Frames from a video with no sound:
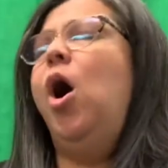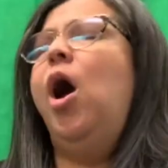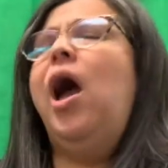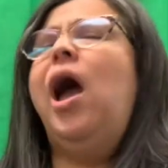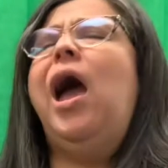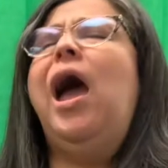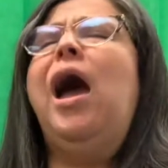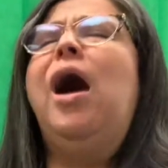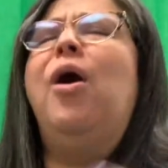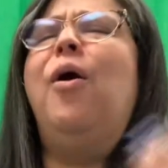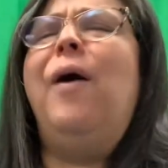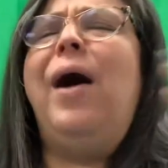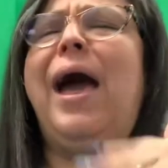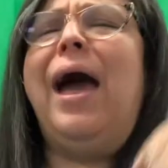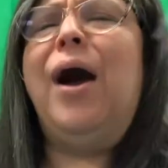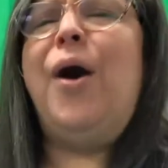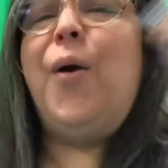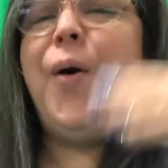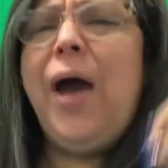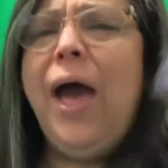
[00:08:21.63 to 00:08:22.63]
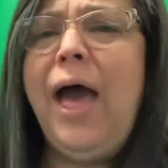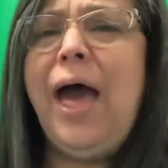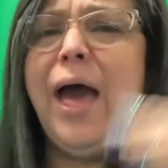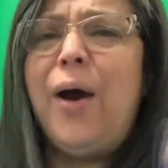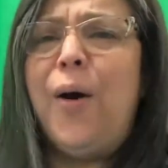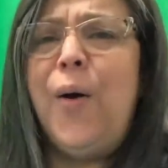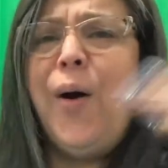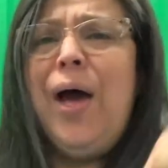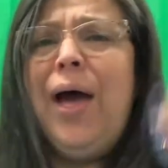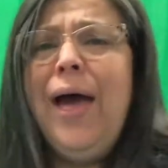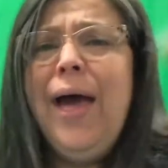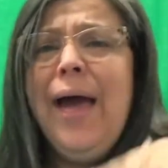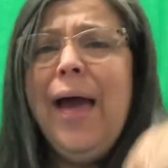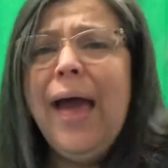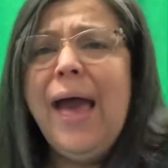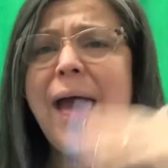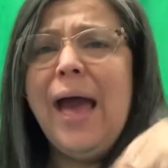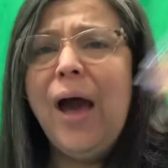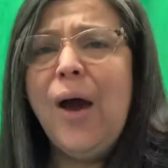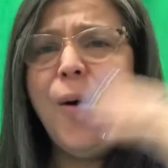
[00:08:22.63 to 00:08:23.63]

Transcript: Ow, ow, ow, ow,